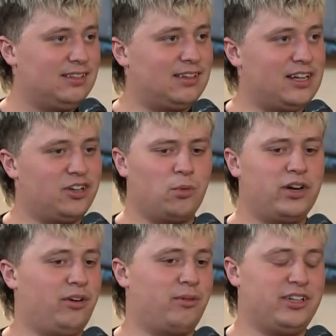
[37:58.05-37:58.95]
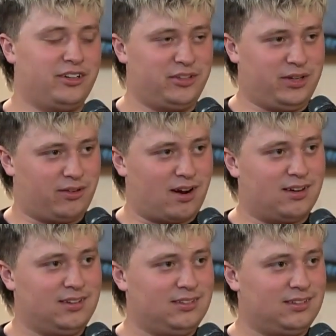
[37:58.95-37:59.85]
and you're wondering what you're doing
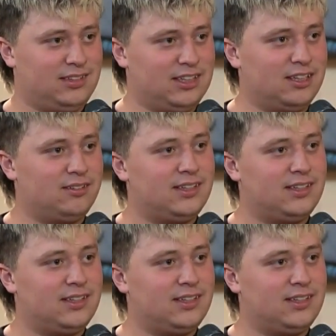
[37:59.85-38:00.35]
wrong, you know?